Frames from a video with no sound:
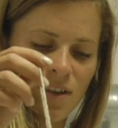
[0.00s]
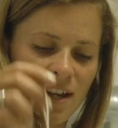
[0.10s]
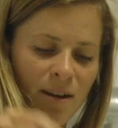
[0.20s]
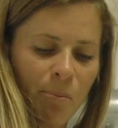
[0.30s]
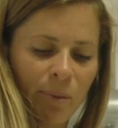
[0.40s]
the
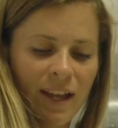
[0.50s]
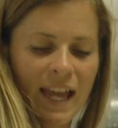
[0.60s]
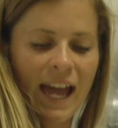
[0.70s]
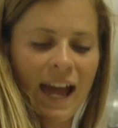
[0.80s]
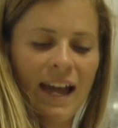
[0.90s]
cup
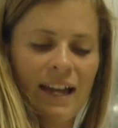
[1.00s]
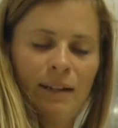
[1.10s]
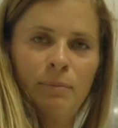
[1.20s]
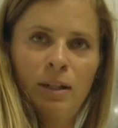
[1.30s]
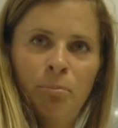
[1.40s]

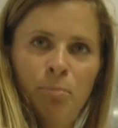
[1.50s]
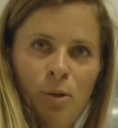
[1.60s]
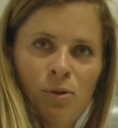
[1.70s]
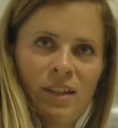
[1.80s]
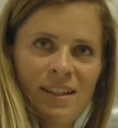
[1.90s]
and I'm going to
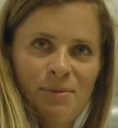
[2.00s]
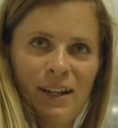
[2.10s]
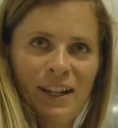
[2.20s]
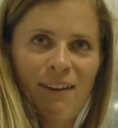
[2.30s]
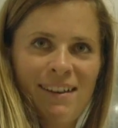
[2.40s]
pull this
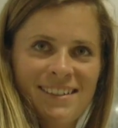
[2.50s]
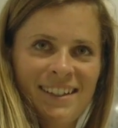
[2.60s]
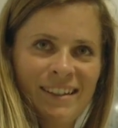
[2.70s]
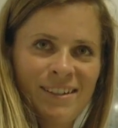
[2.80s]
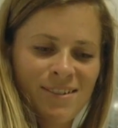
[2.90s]
when I go
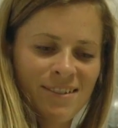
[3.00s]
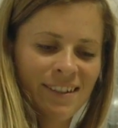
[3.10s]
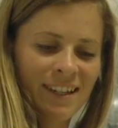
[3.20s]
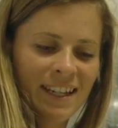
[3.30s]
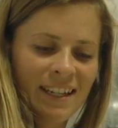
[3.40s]
outside the
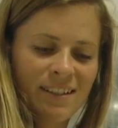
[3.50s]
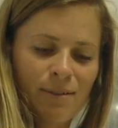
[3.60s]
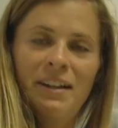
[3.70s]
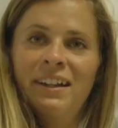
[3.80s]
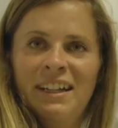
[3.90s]
door
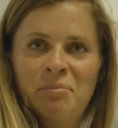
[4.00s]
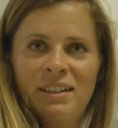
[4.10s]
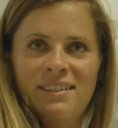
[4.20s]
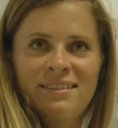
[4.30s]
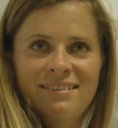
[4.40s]
so I don't get
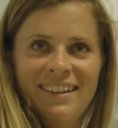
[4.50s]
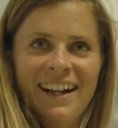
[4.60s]
bitten